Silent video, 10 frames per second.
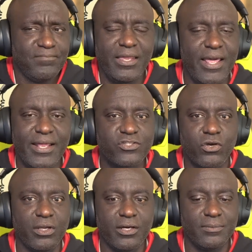And that's
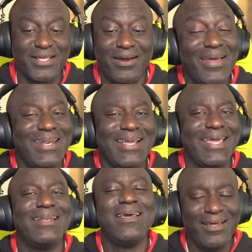all it comes down. And
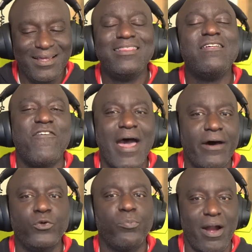again, the
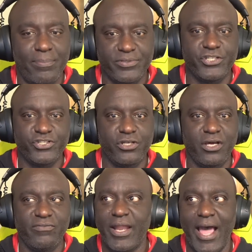value proposition
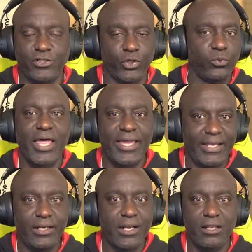of it. I don't like
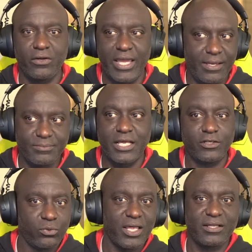$80 games. I
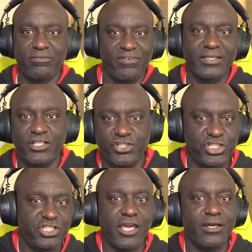don't like the fact that
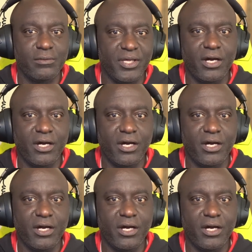GTA could be